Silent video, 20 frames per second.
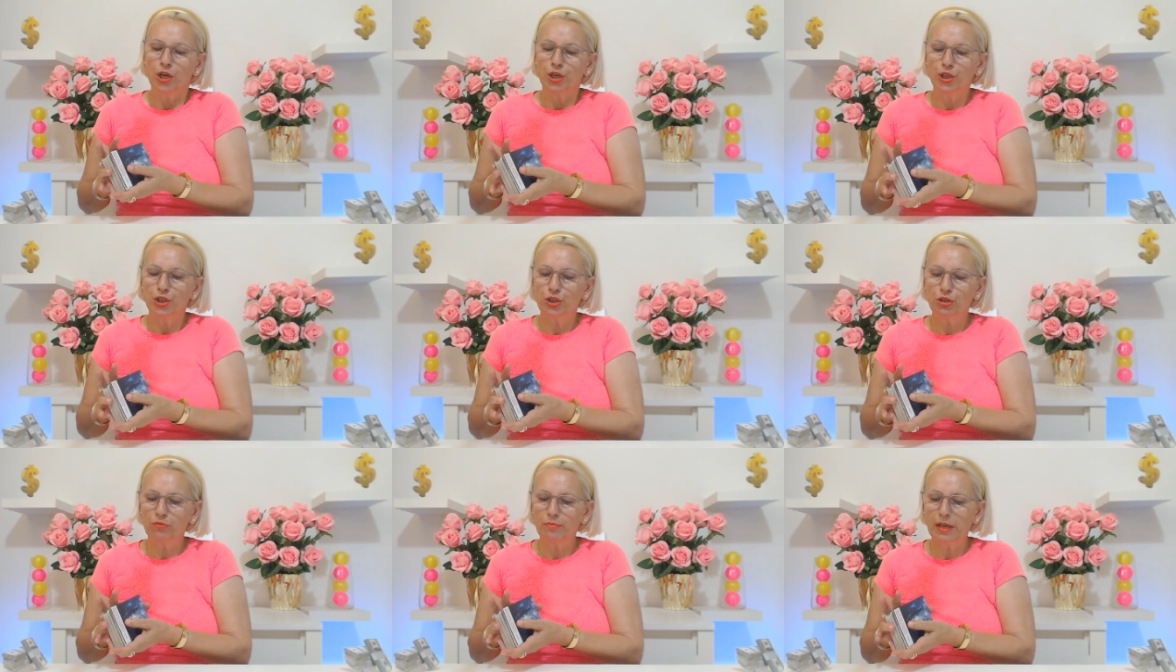
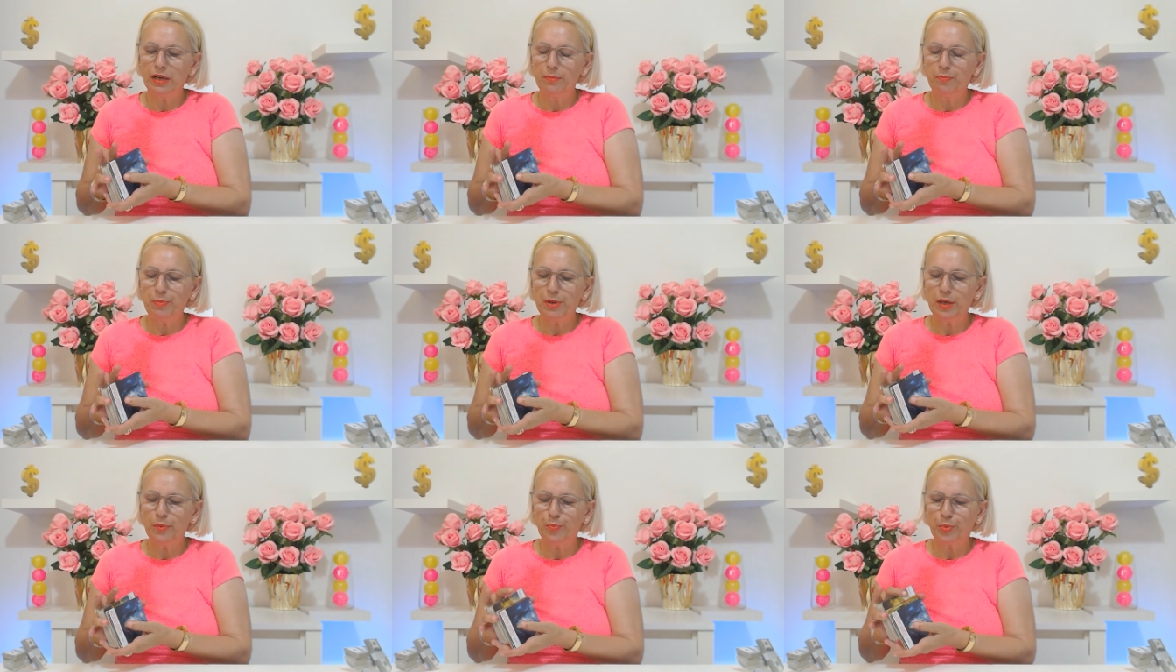too many
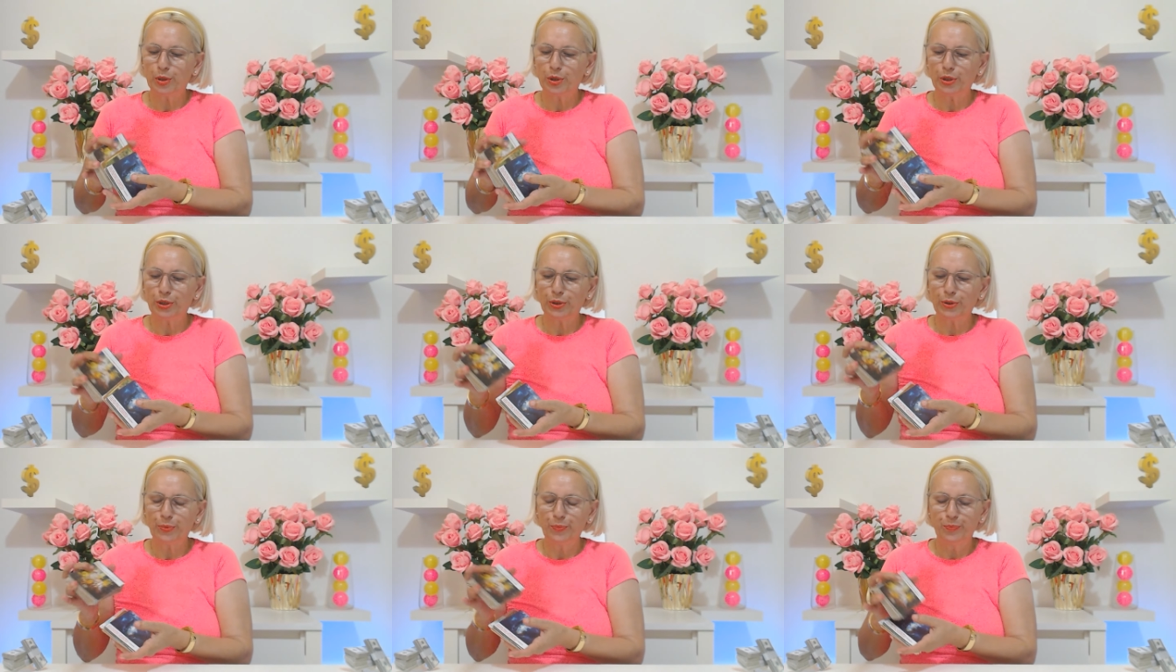
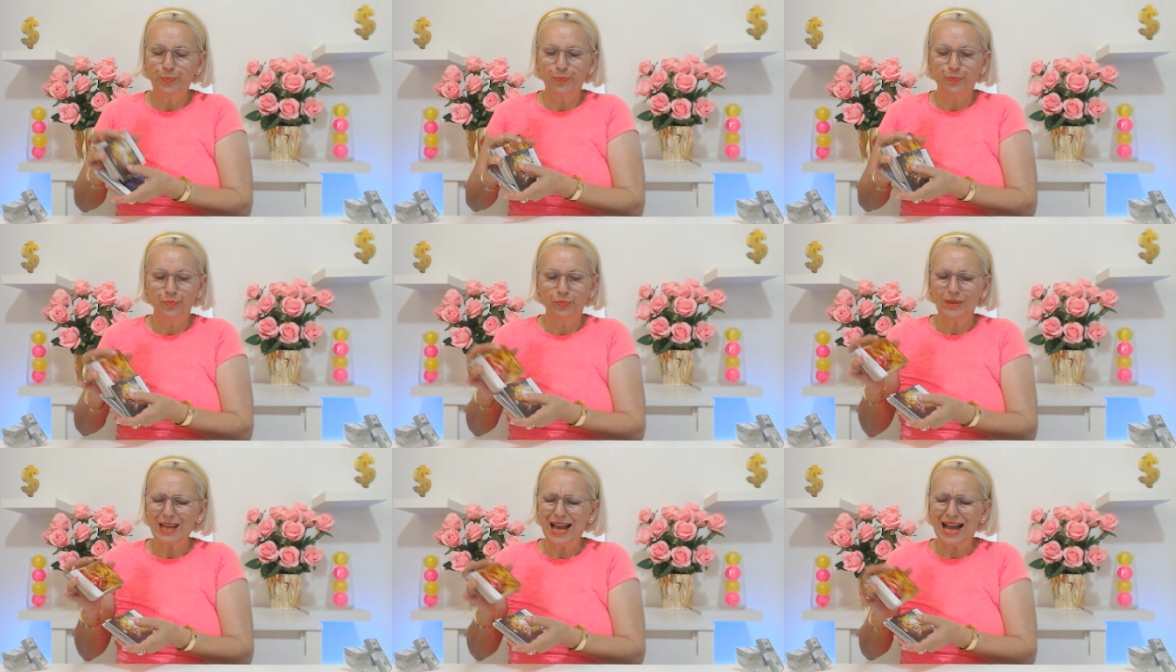people
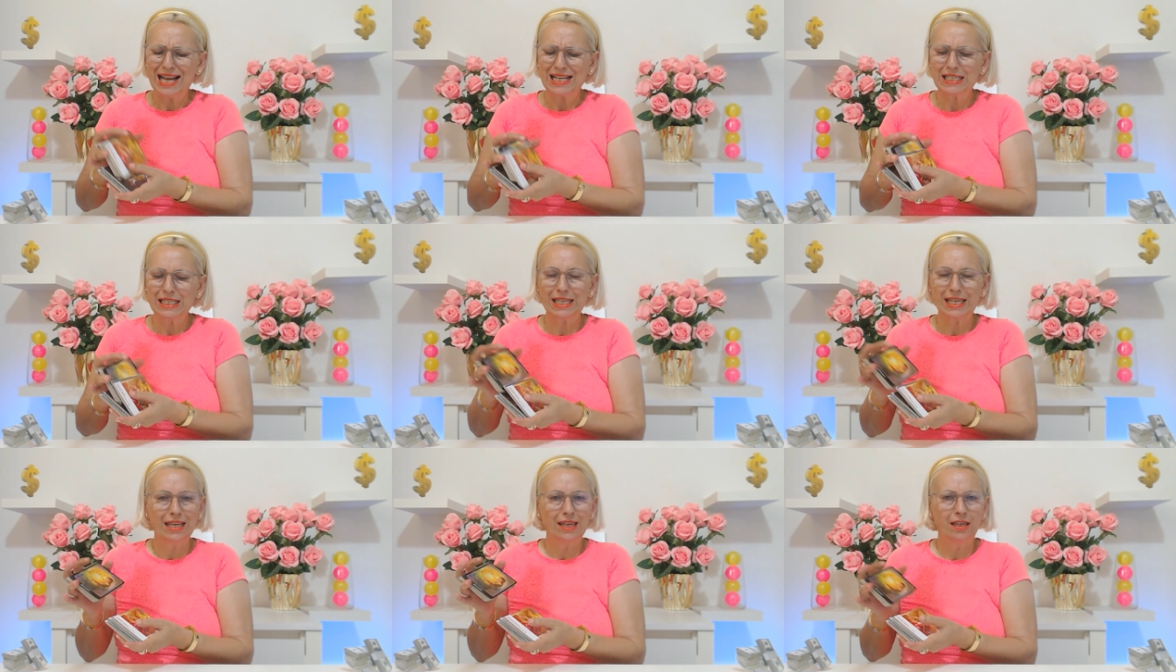
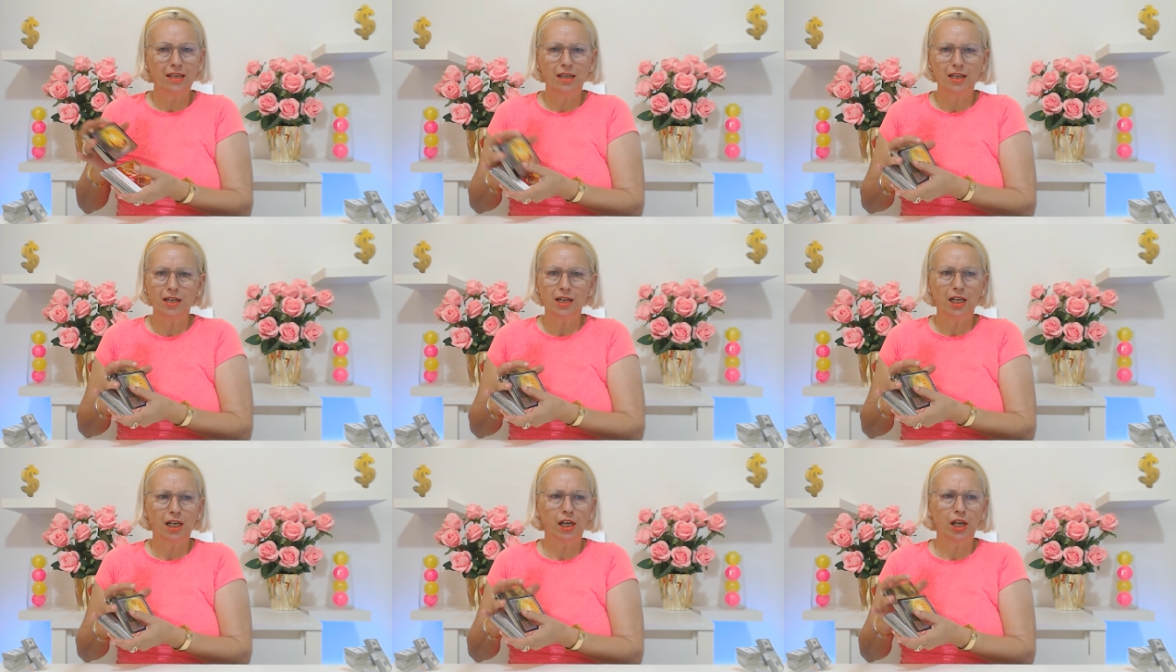asking
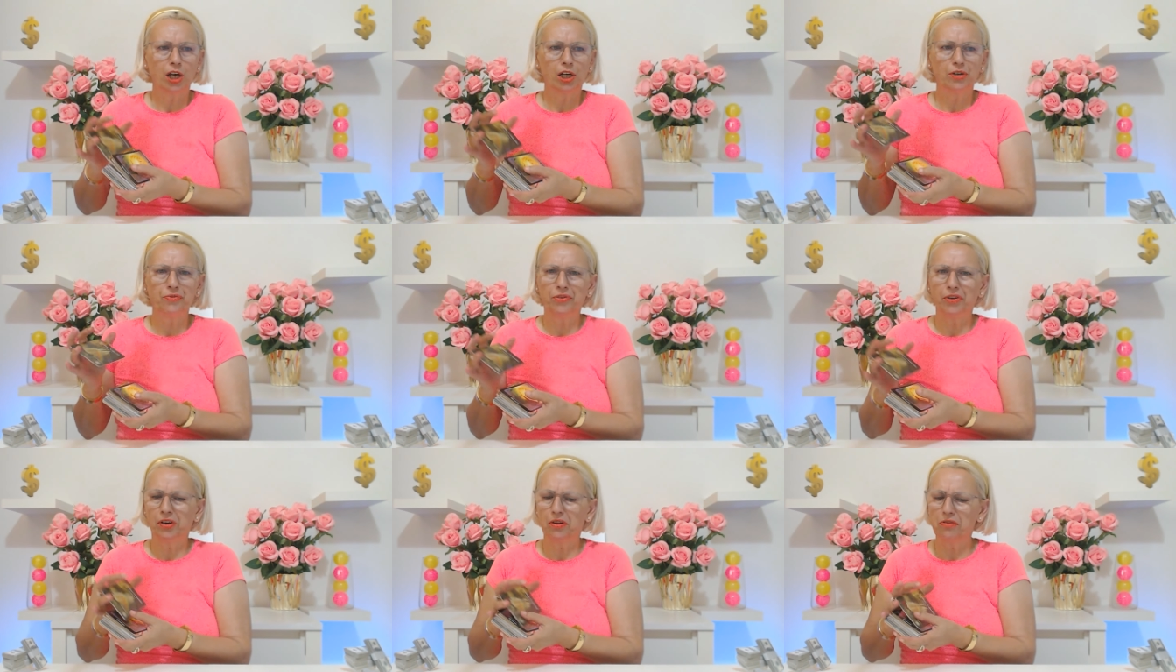a lot
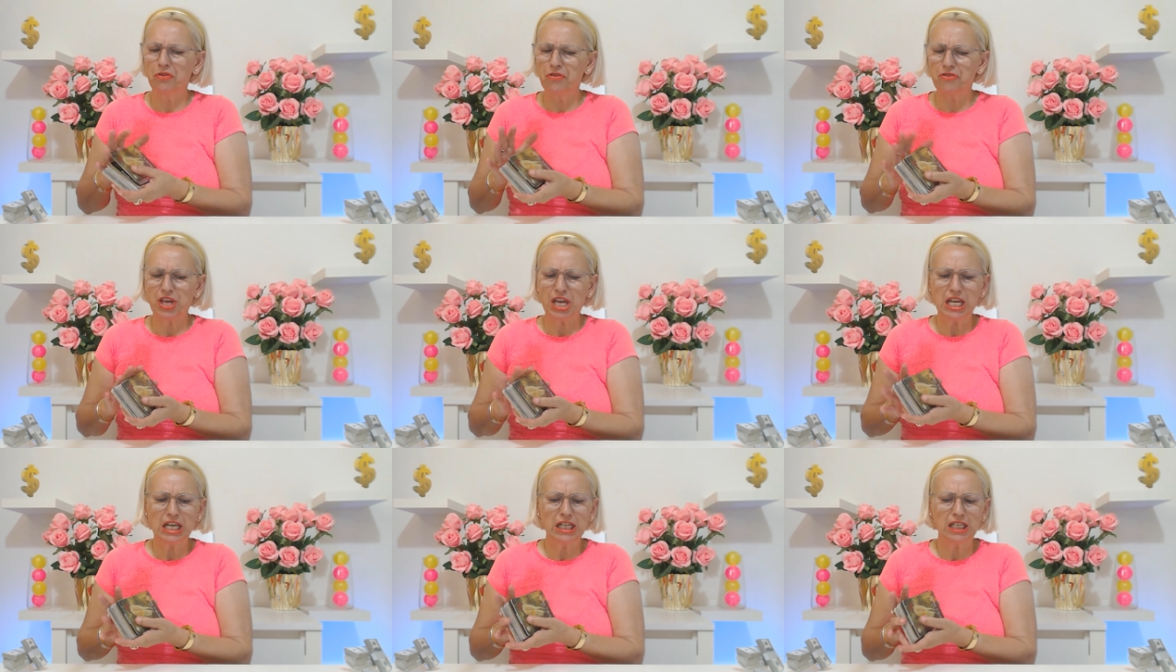of, you know,
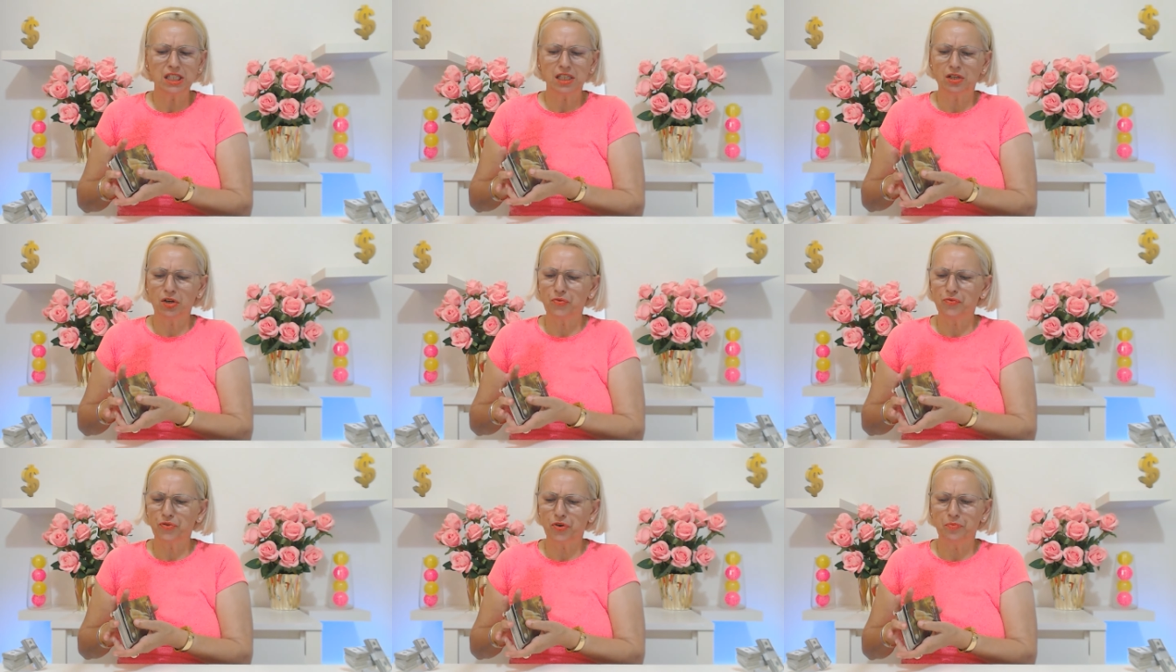things, you
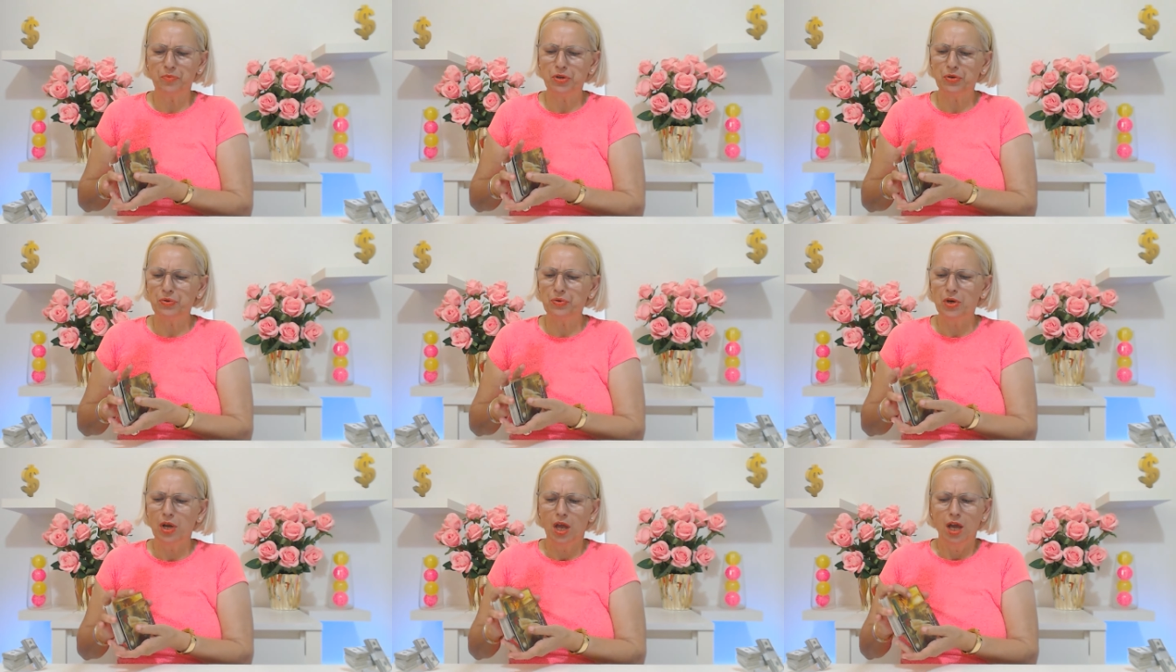know, from
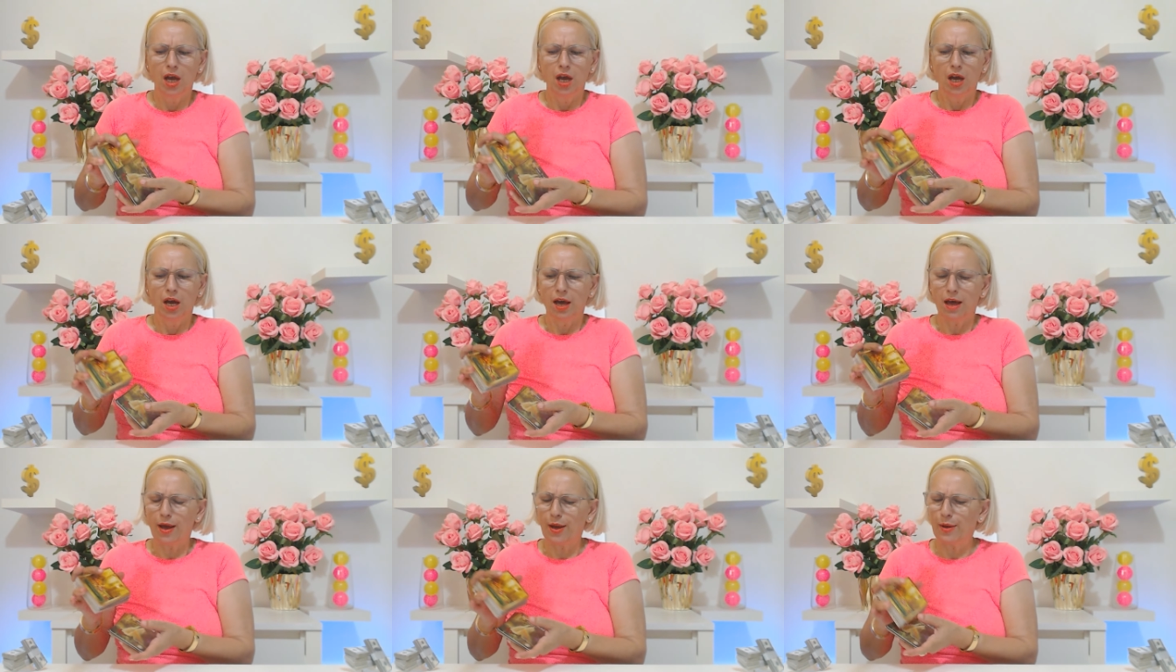you.
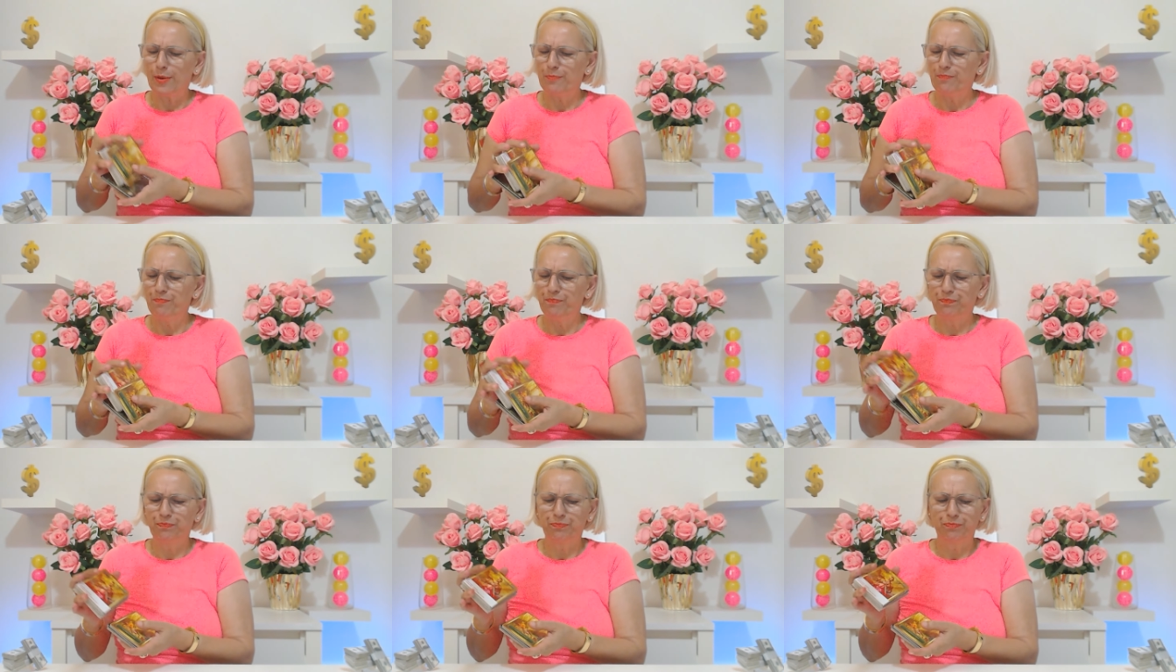
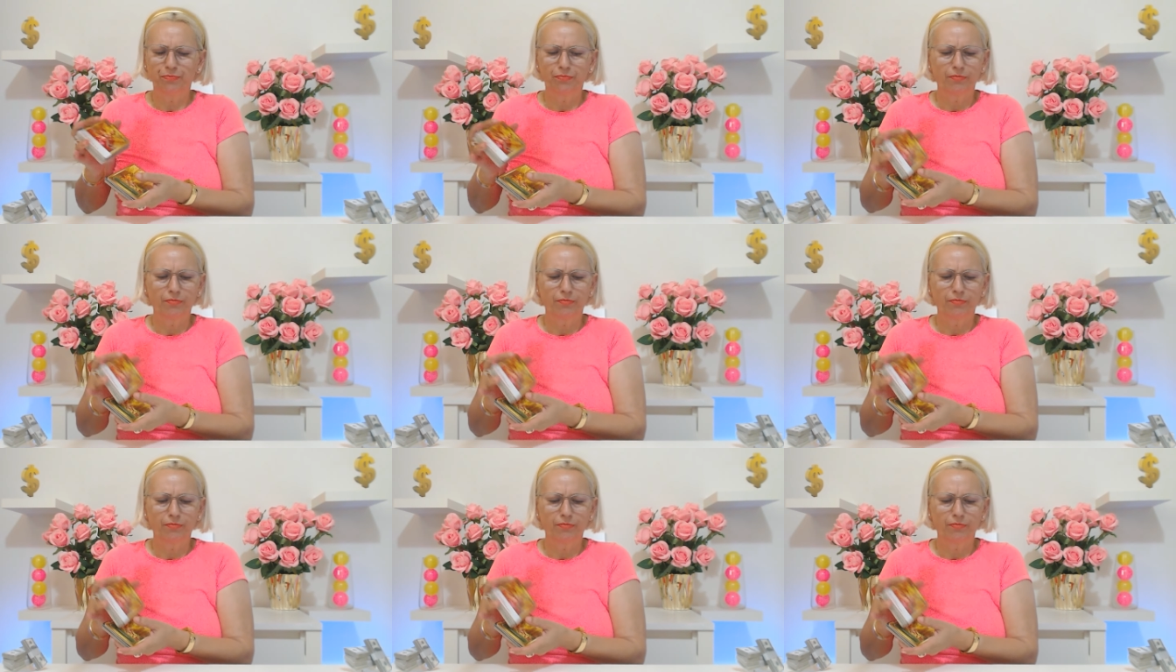Um,